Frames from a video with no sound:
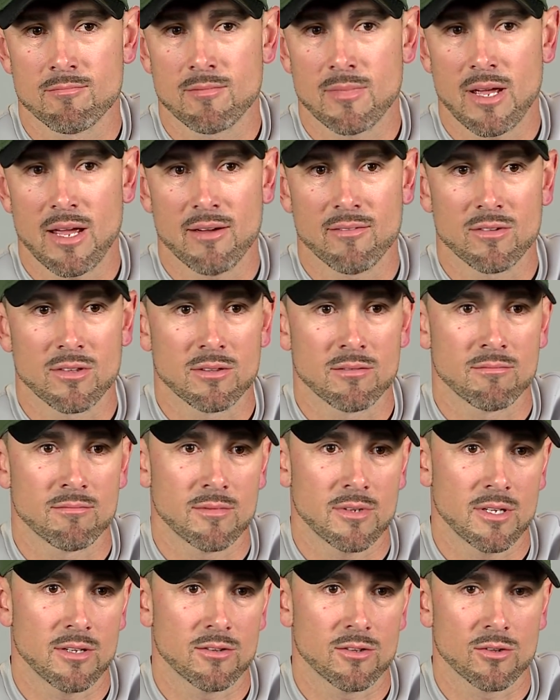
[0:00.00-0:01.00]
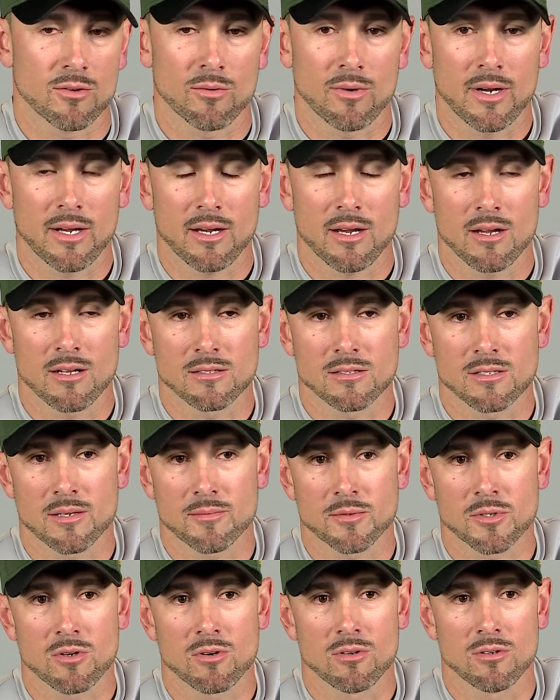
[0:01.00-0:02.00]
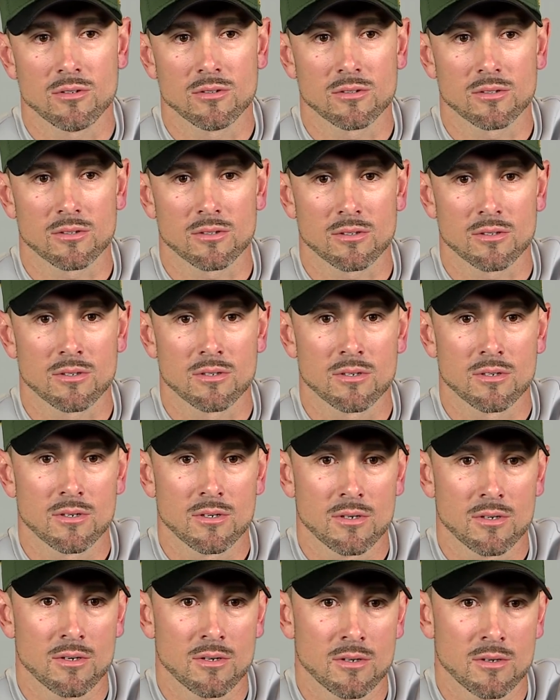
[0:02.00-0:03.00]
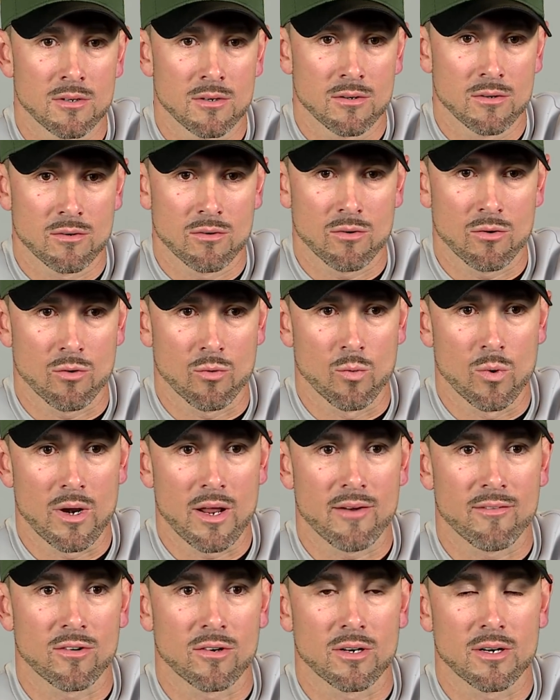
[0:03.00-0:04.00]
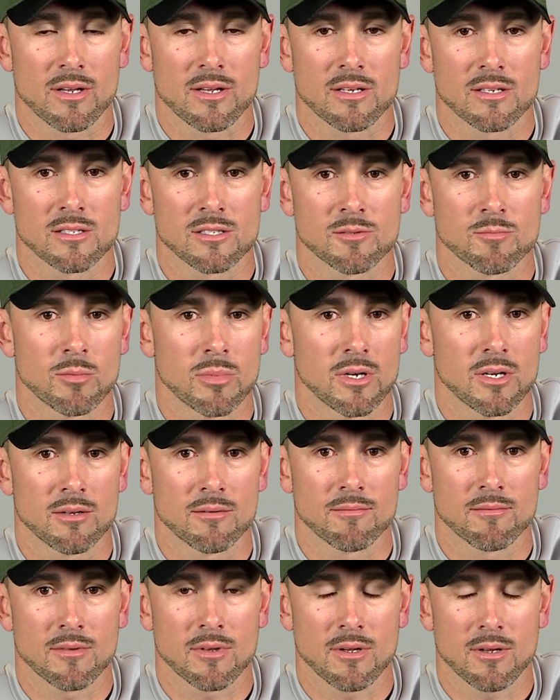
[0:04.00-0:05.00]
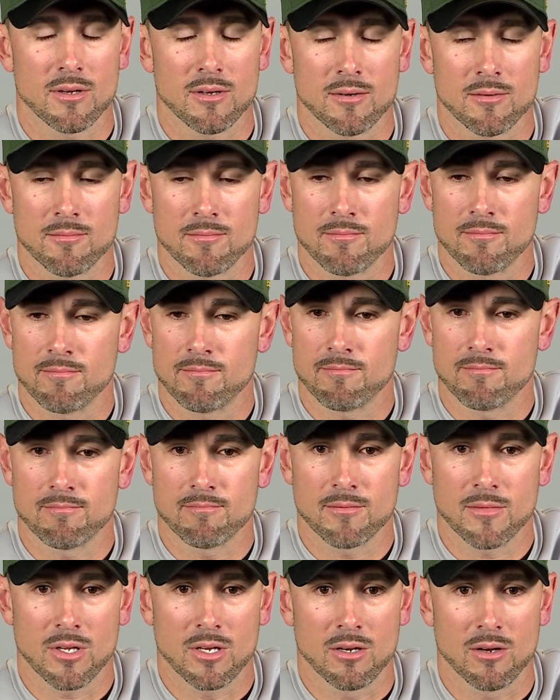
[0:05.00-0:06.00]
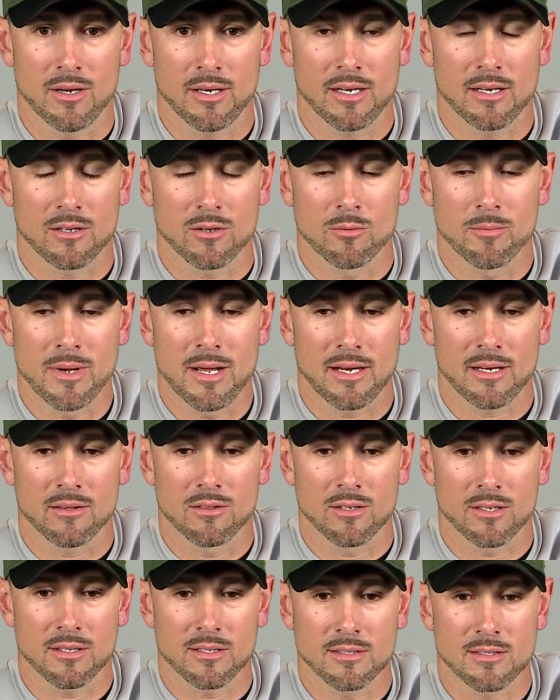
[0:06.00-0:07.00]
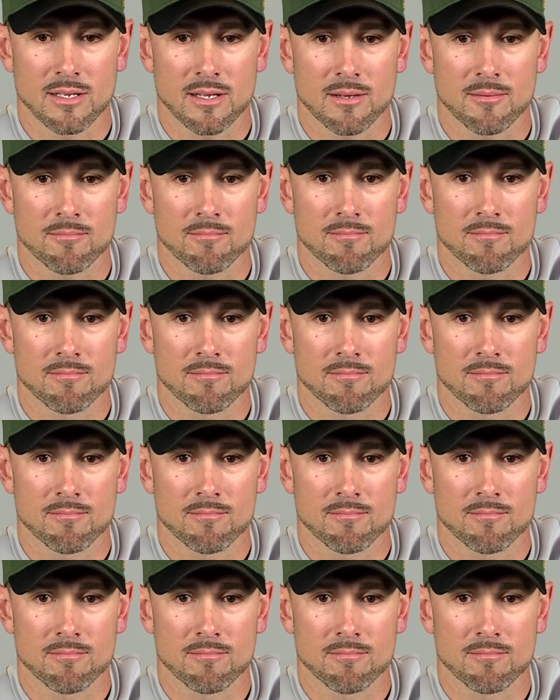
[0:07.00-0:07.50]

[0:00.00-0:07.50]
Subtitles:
having either the right concepts called or whatever it is. But, you know, I got to go back and look at the tape.